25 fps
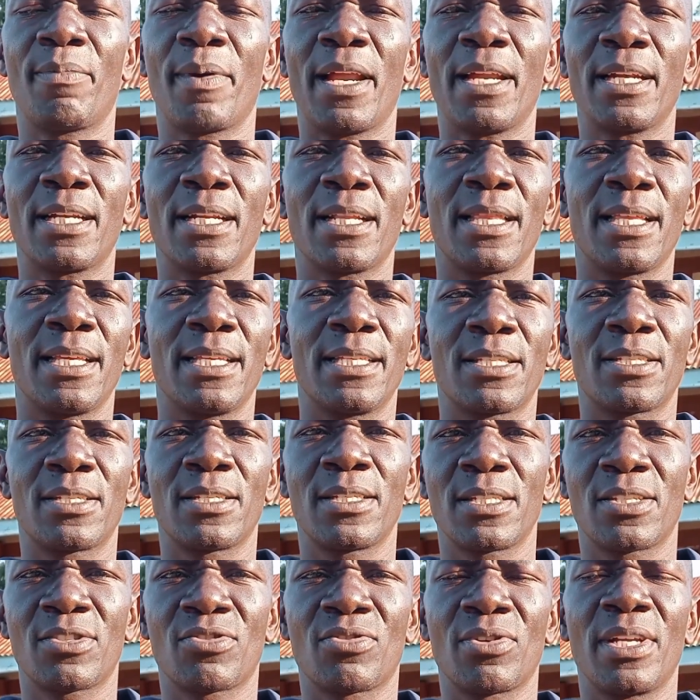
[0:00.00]
planted these
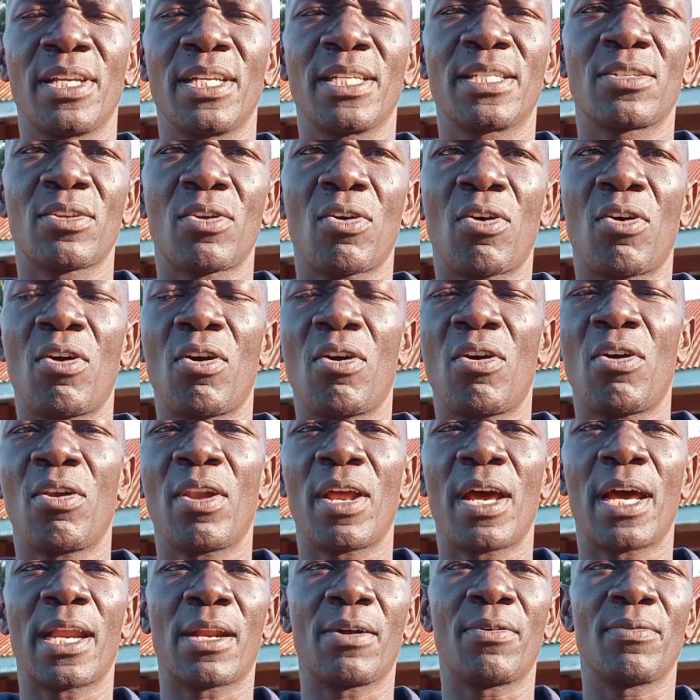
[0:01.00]
trees all
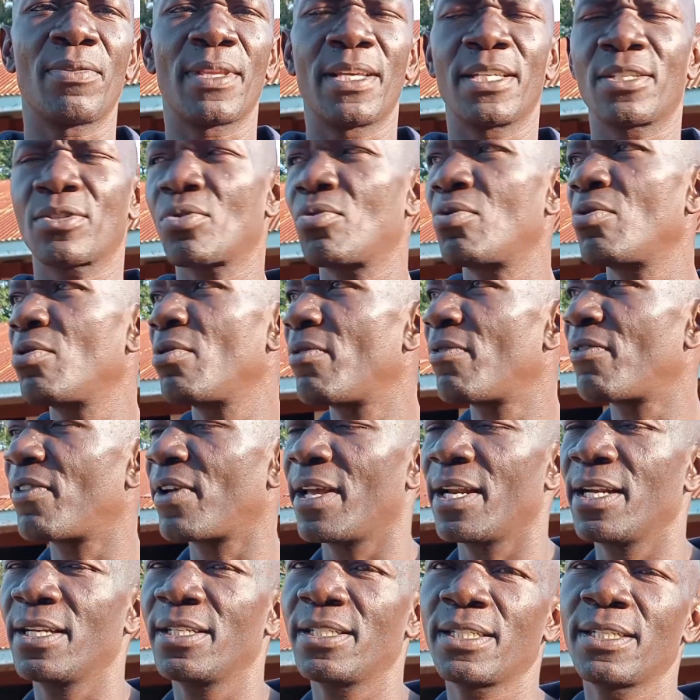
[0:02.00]
around the school
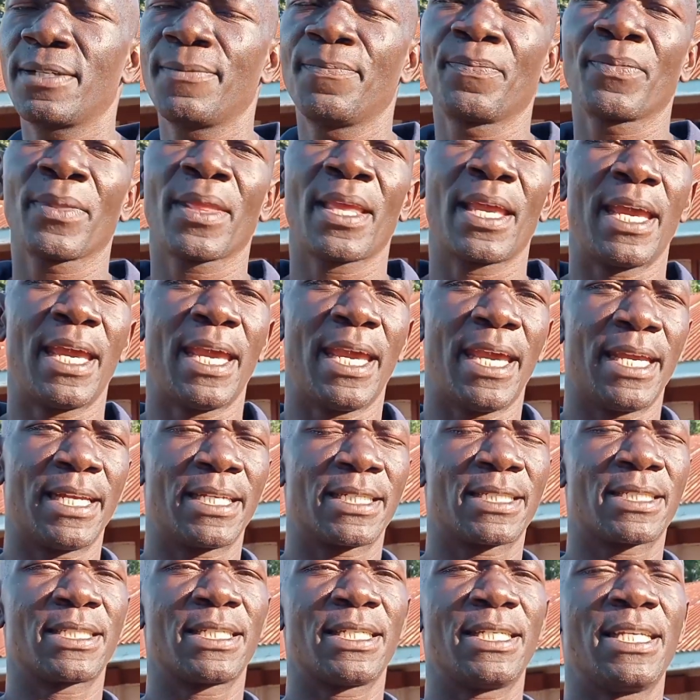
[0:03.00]
field,
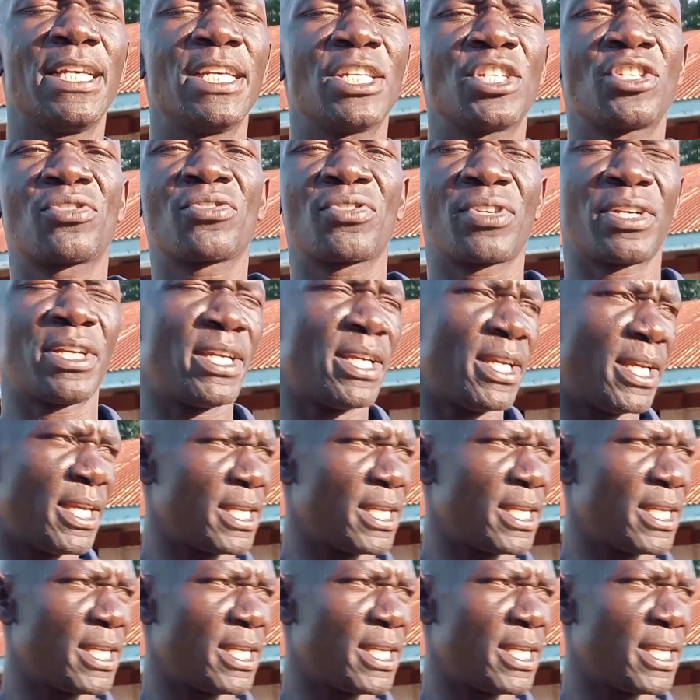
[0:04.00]
and each tree